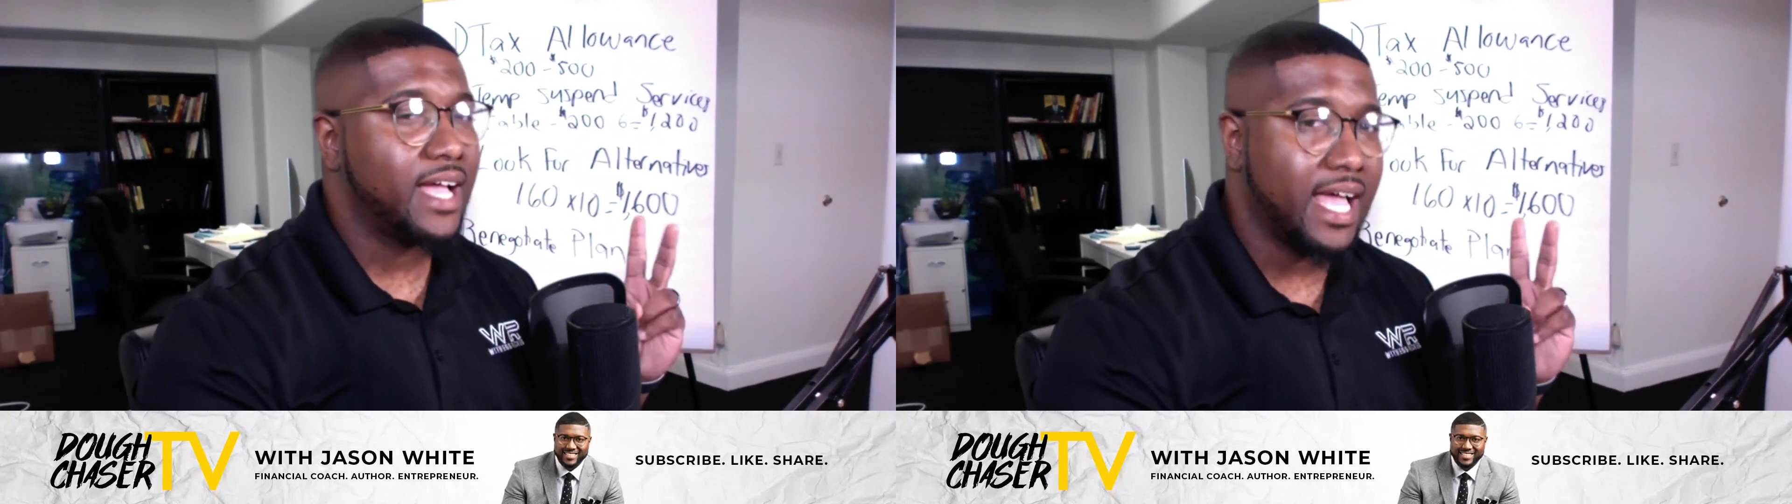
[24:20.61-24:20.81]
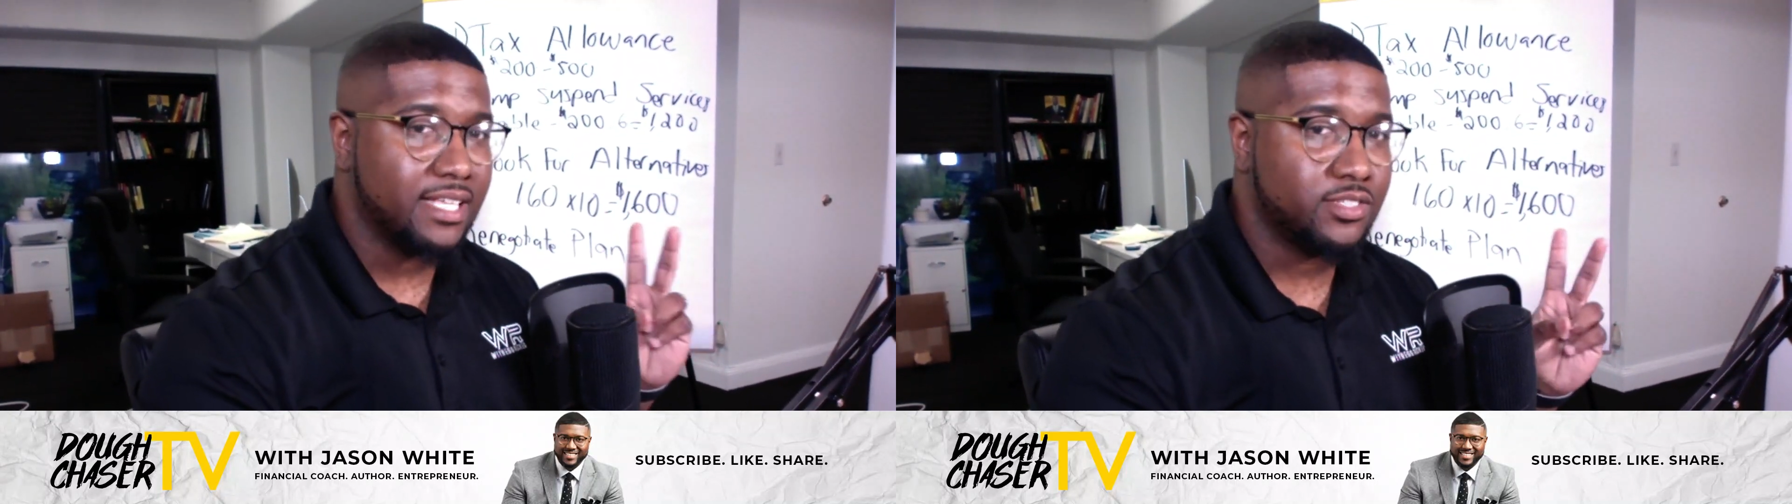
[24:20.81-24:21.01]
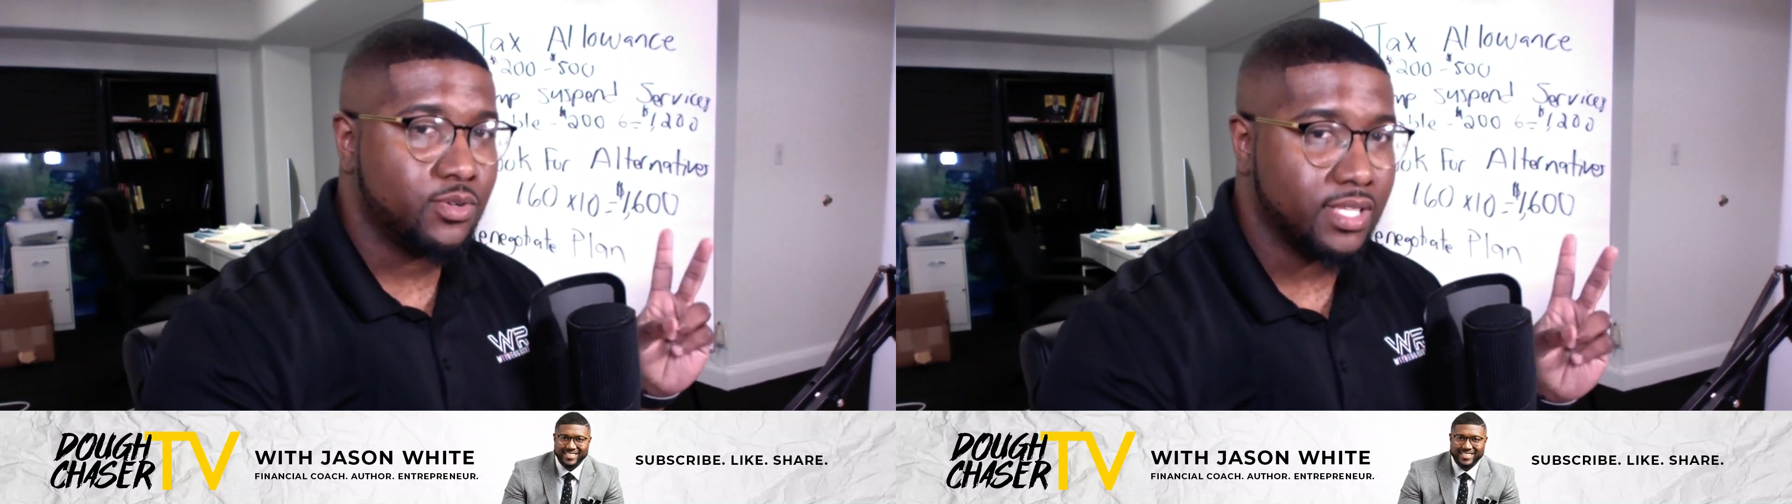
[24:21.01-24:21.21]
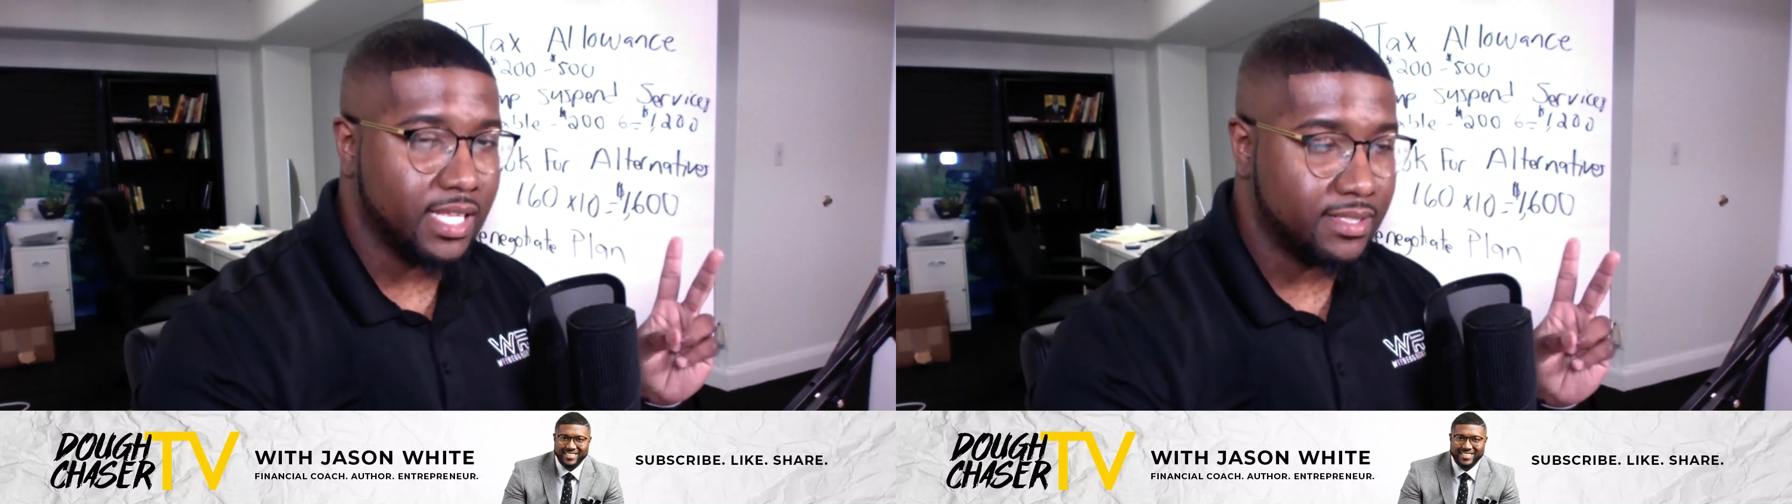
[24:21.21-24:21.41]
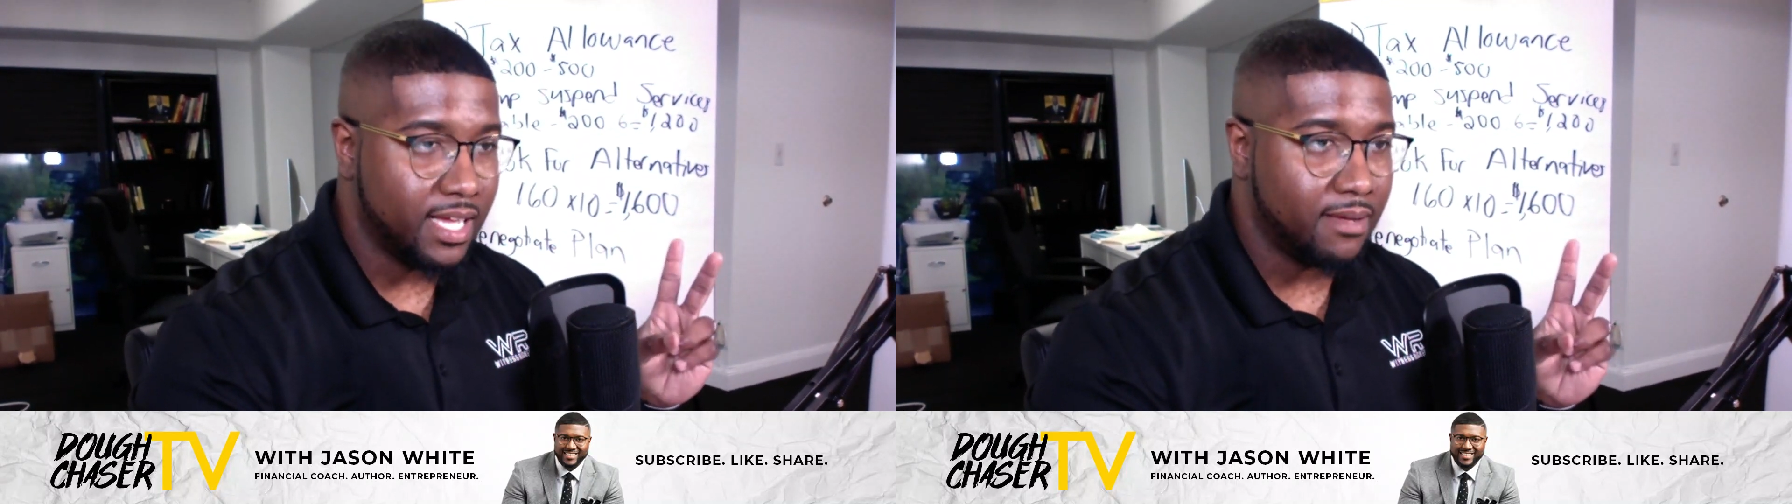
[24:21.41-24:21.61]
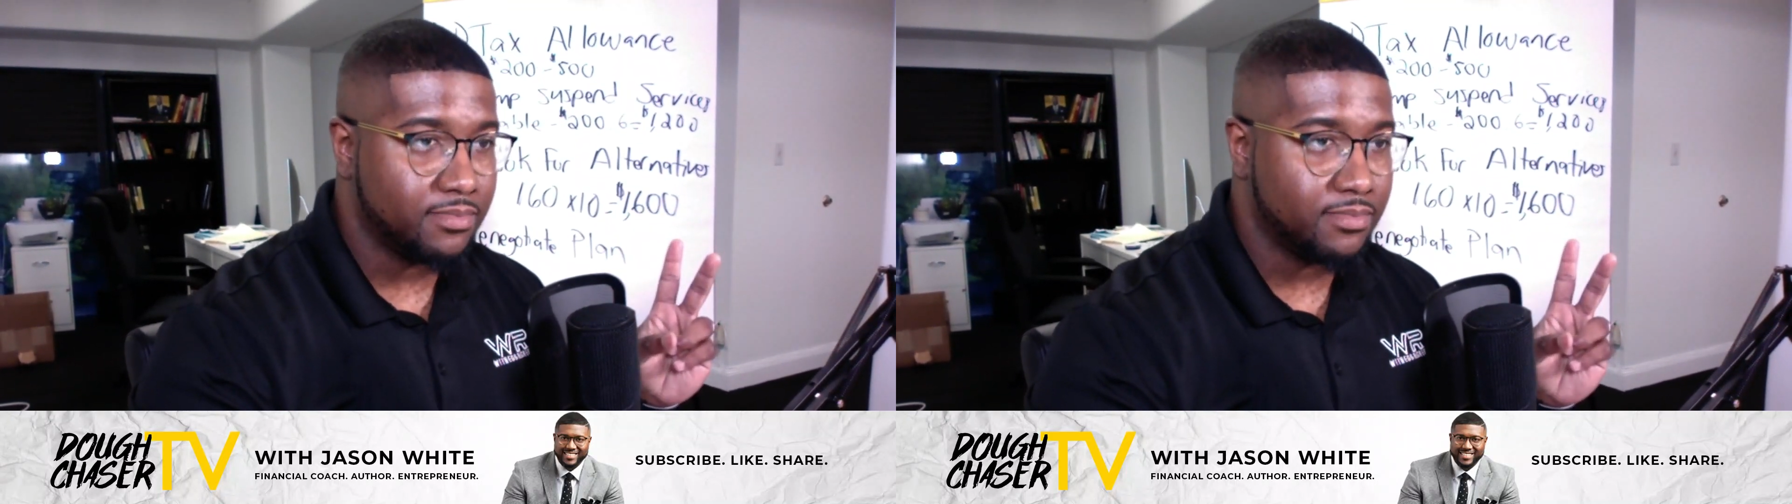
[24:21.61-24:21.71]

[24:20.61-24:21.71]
I had 2 at that time.